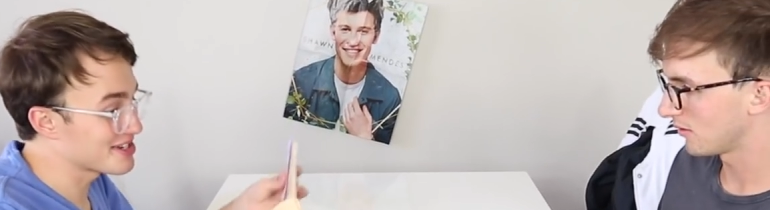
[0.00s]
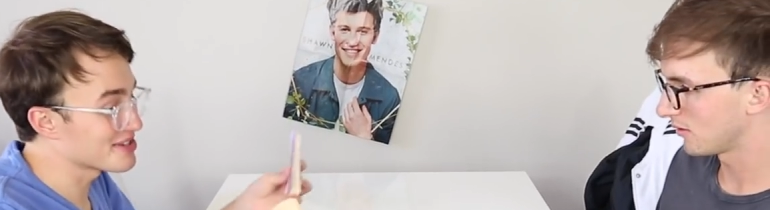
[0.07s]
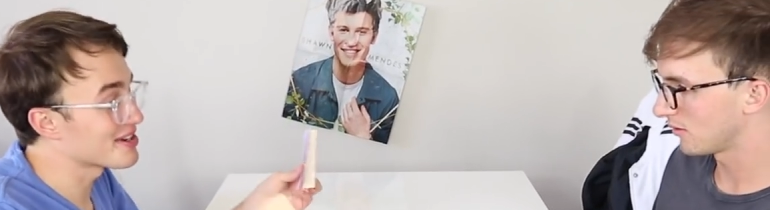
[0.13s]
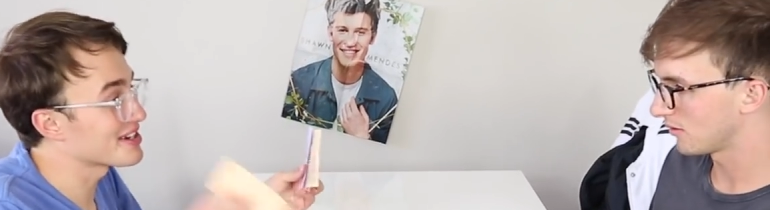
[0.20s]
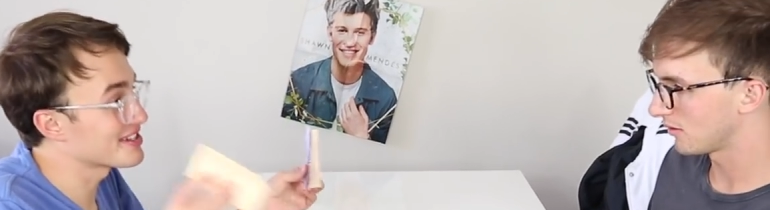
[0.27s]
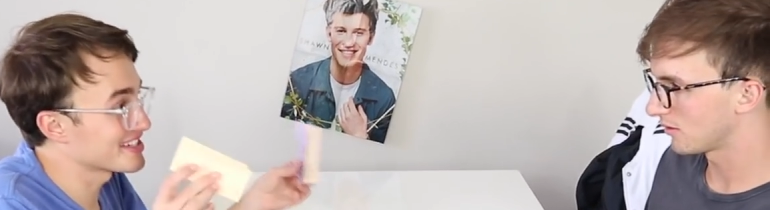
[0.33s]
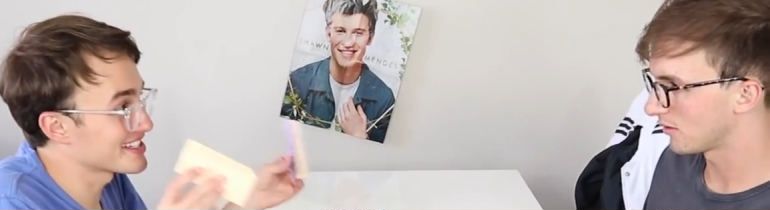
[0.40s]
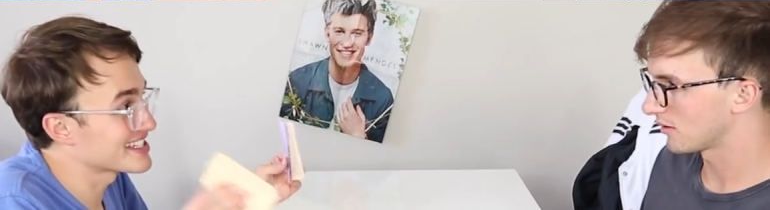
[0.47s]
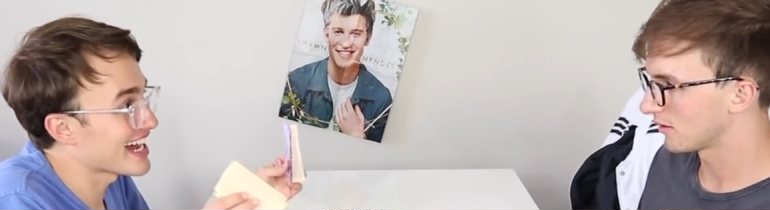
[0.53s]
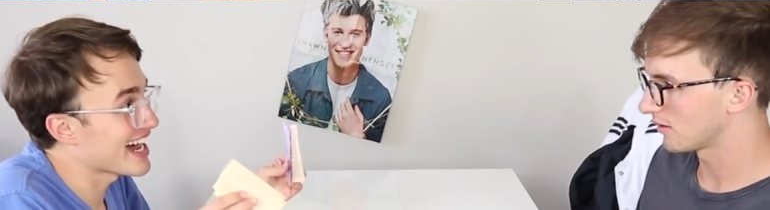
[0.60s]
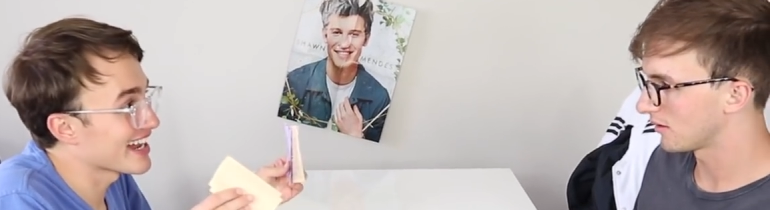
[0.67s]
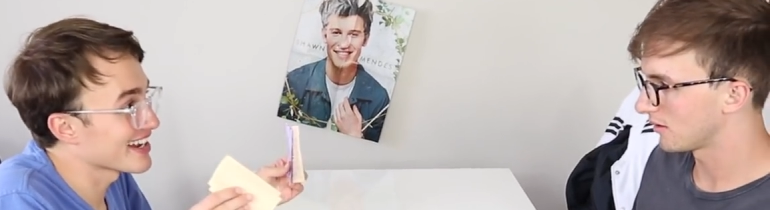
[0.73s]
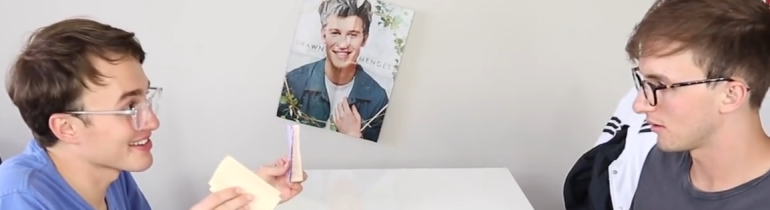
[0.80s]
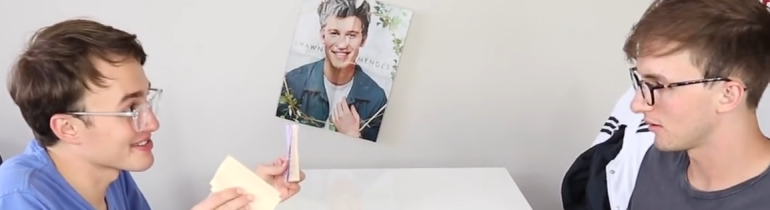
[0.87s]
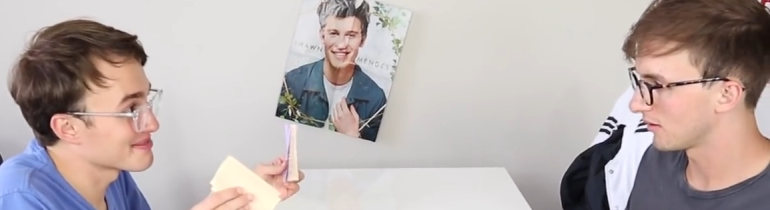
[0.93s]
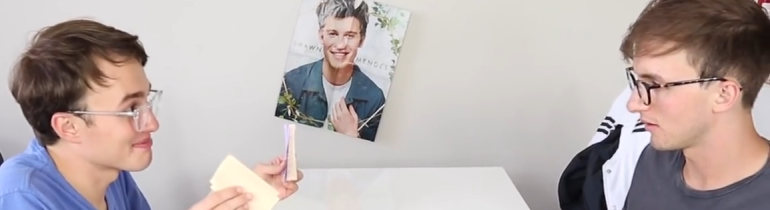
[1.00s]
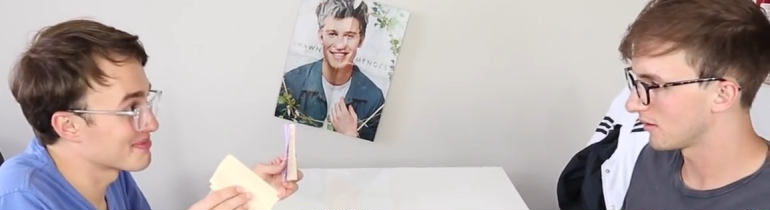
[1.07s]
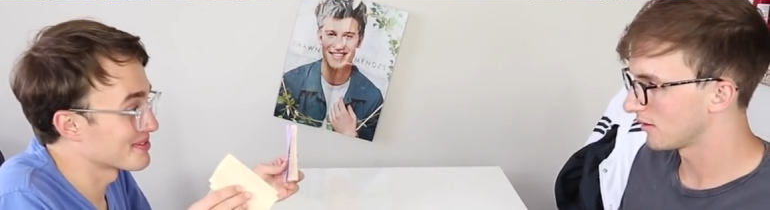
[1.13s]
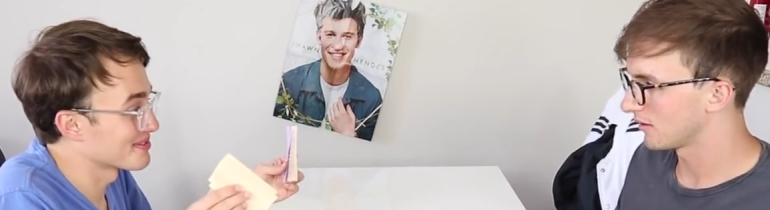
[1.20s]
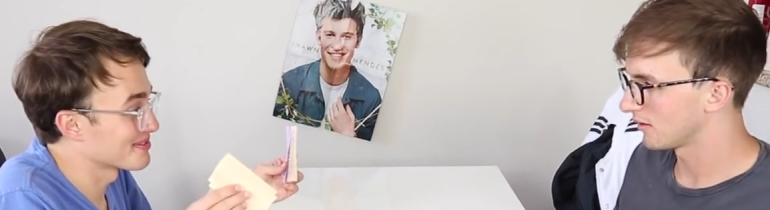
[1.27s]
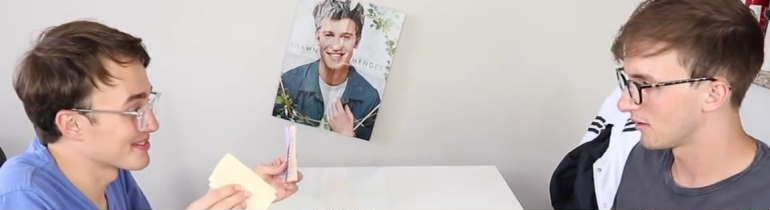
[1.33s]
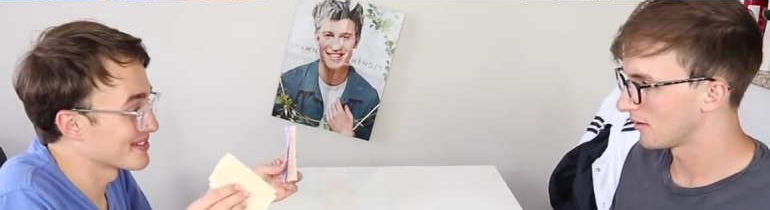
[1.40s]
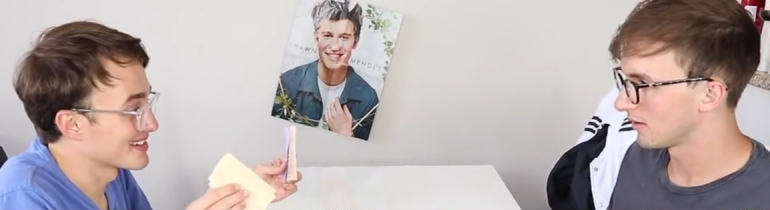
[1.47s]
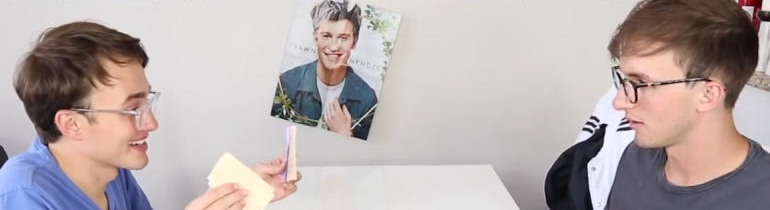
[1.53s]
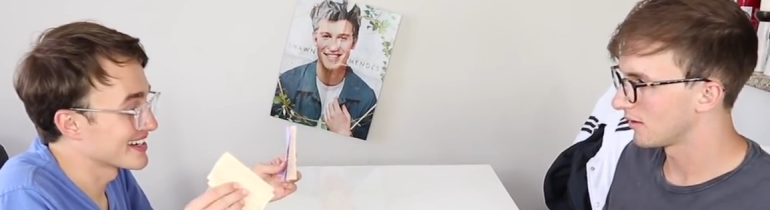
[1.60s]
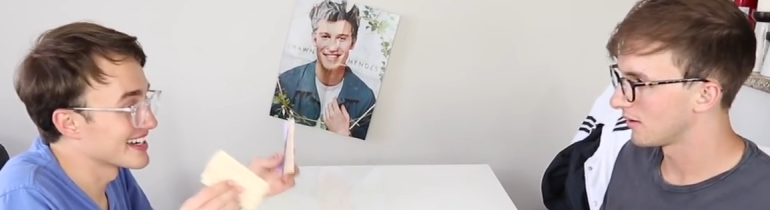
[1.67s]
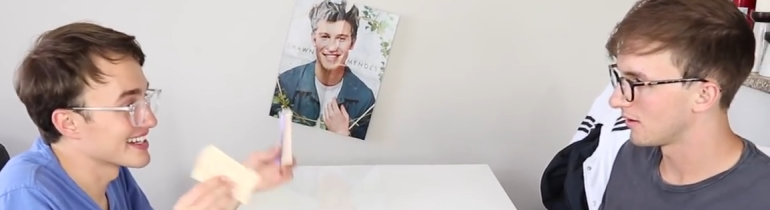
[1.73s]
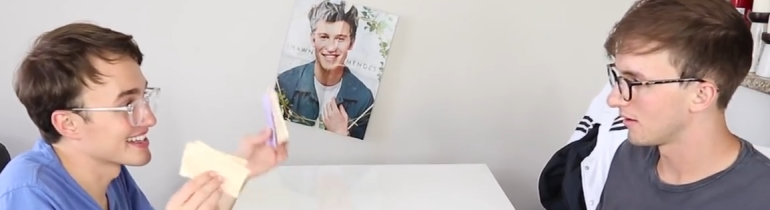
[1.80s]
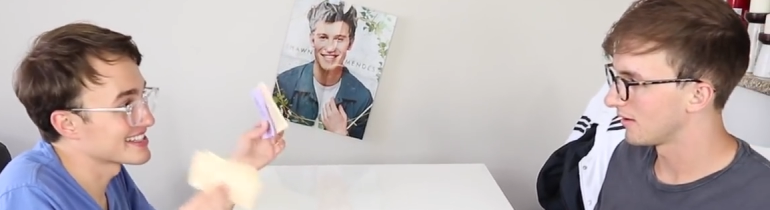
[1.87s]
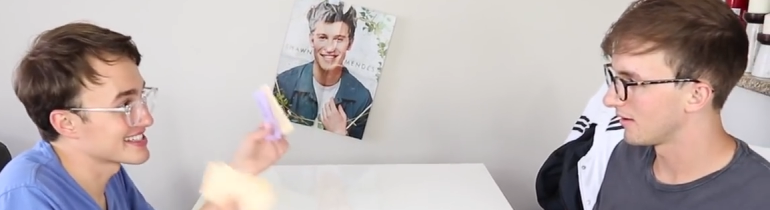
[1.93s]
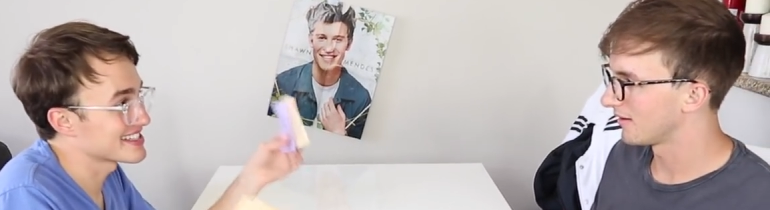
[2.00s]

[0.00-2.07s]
Speaker 1: two hundred dollars, boo. And this